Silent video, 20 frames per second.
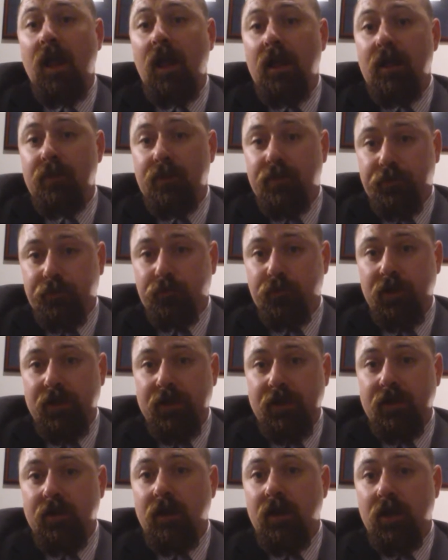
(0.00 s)
and
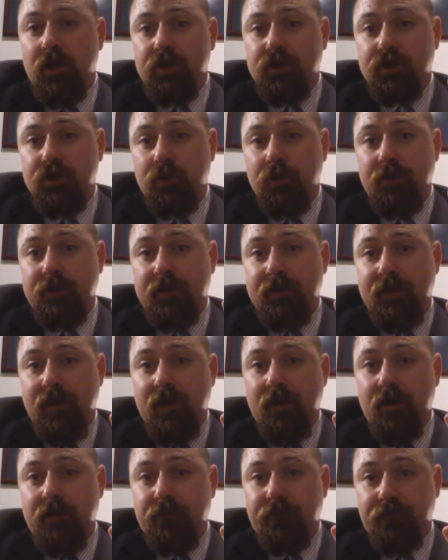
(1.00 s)
3, a showing that
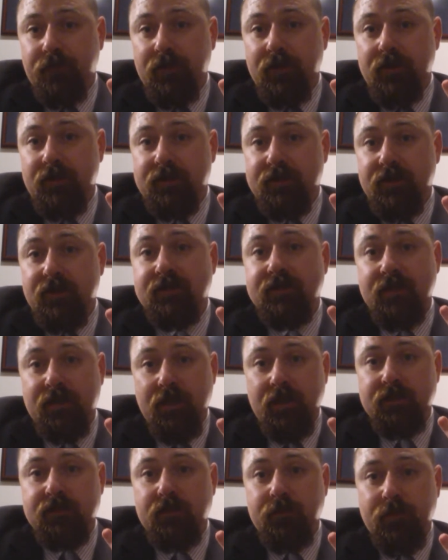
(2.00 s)
that unfitness is
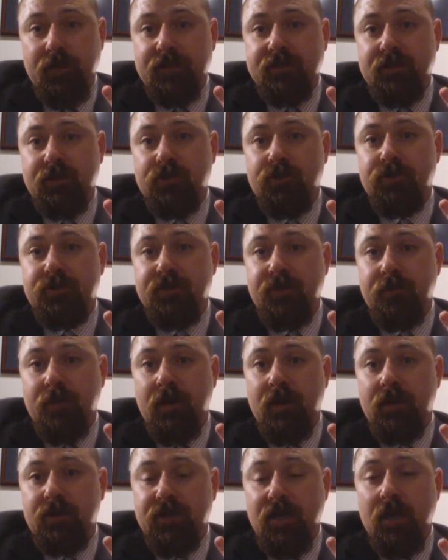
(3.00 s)
against the best interest of the
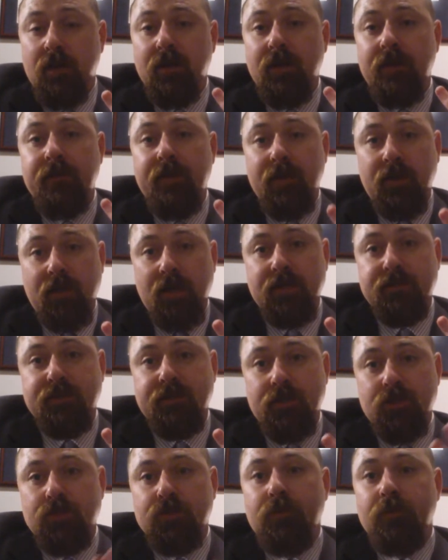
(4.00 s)
minor child and that
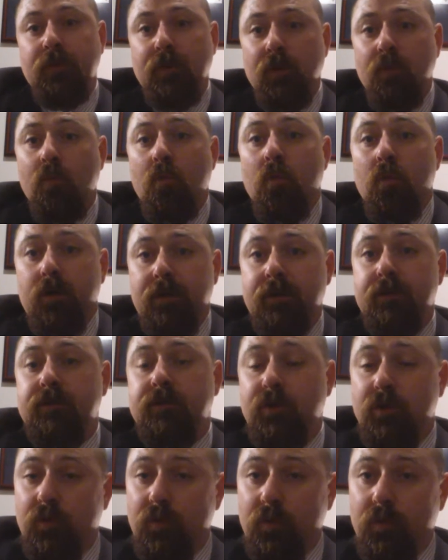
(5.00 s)
custody should be awarded
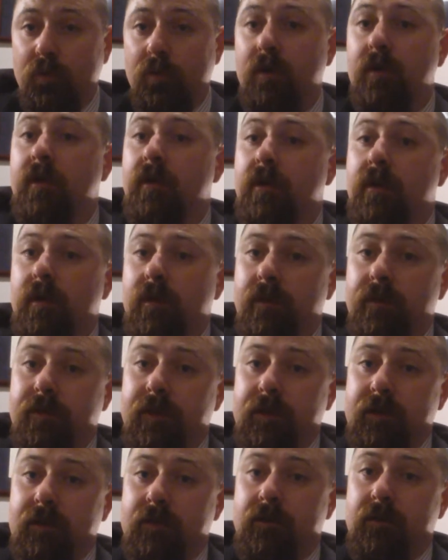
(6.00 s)
to
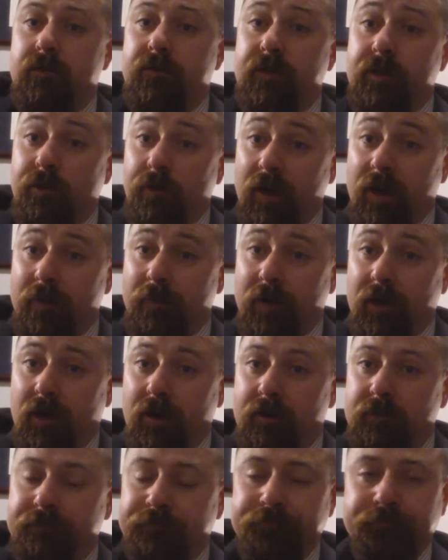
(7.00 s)
the
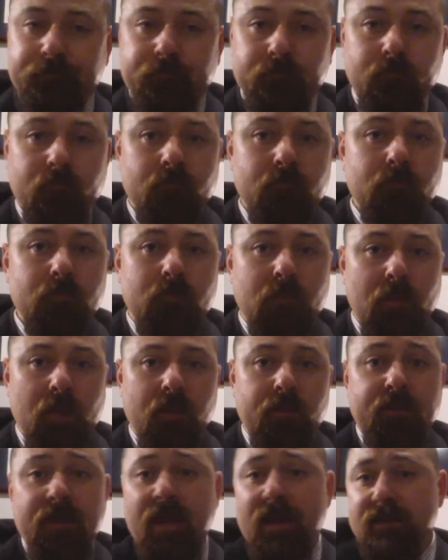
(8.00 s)
grandparent.
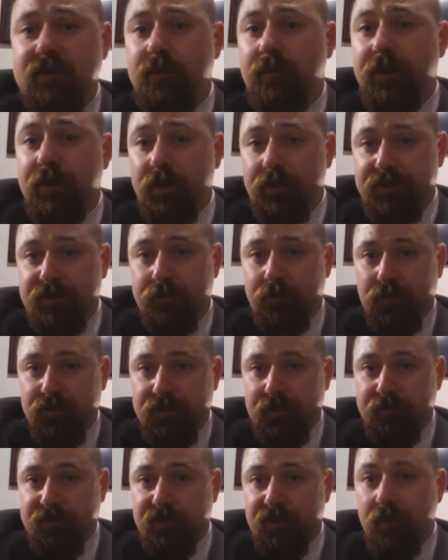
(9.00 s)
That is the Peterson
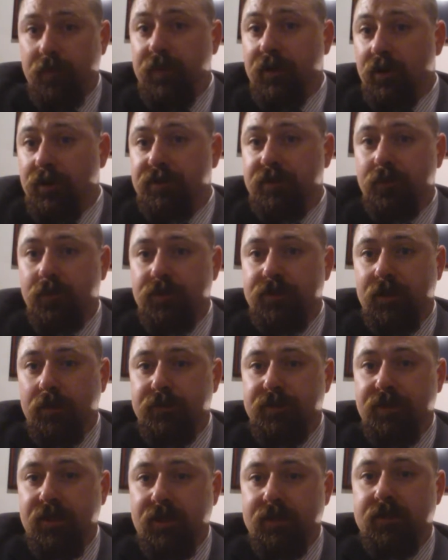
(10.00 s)
presumption. The Peterson
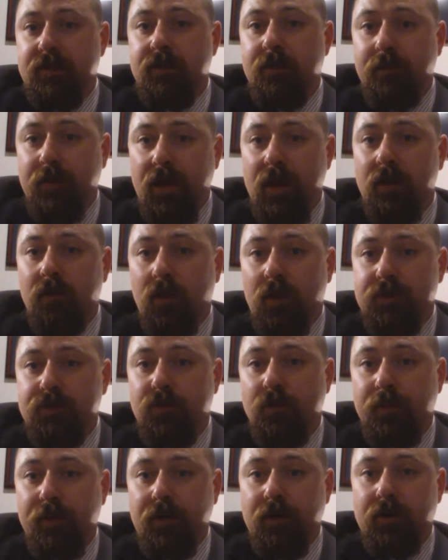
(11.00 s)
presumption is that the
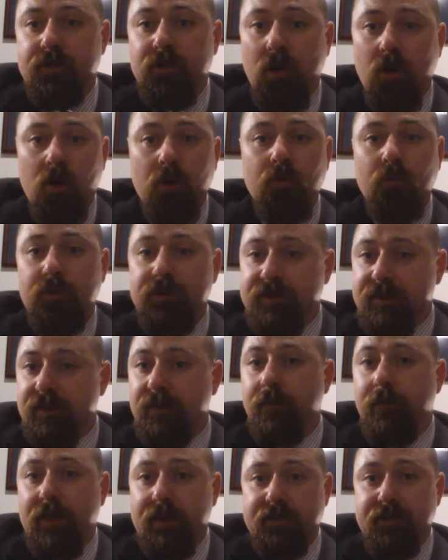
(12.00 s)
biological parents are what's in
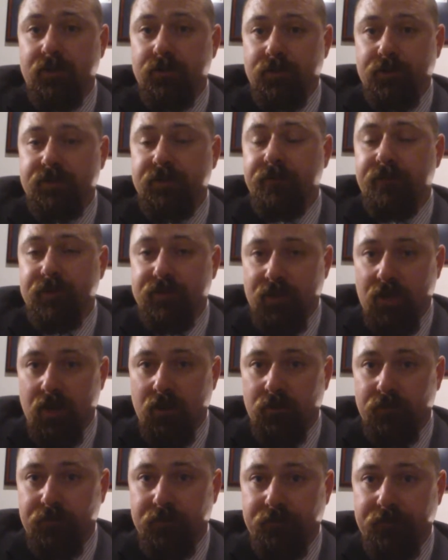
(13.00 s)
the best interest of the child.